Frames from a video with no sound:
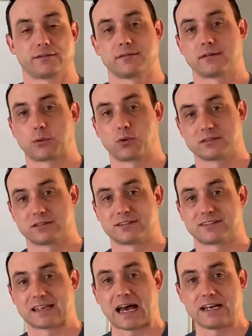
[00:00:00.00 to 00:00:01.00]
Like, what's the
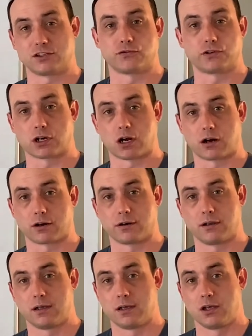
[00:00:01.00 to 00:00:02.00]
size of your heart?
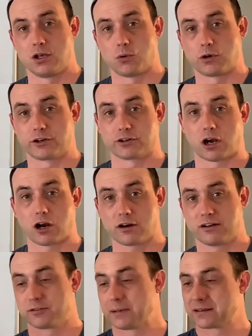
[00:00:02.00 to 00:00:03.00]
Well, your heart is
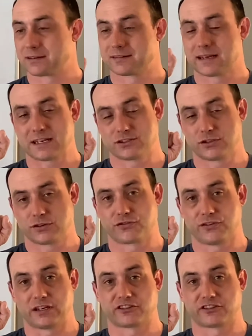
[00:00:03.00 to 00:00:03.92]
about the size of your fist.